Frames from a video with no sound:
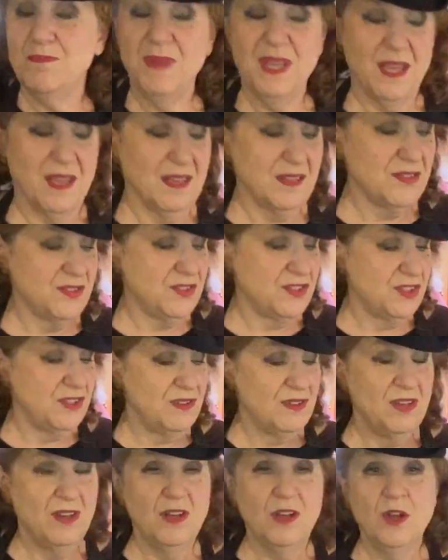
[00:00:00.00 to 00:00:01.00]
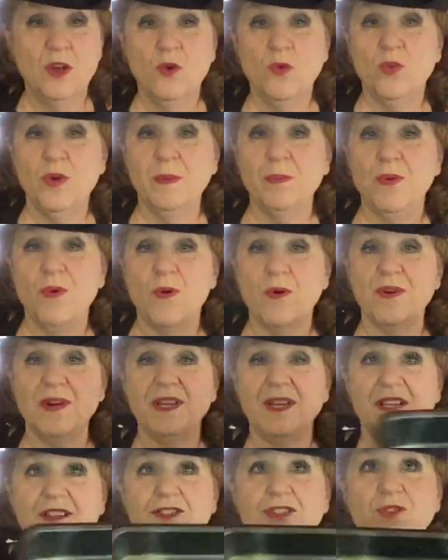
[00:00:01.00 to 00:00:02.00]
mixed, we pour
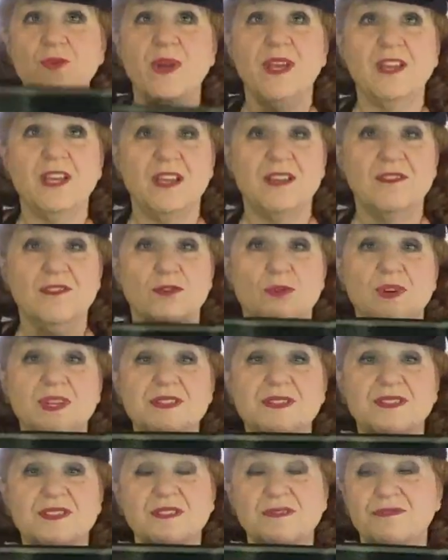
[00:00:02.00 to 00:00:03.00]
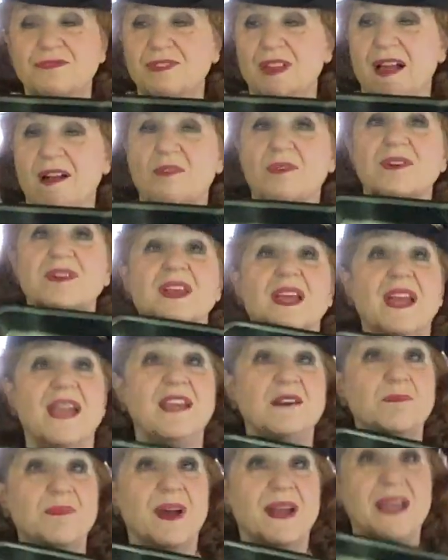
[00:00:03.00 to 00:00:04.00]
it into a greased and floured
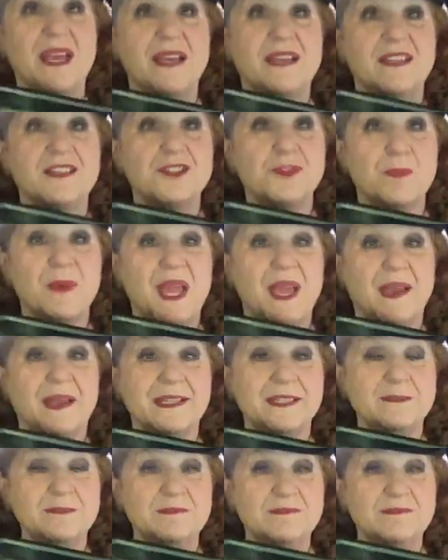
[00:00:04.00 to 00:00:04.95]
8x8 inch pan.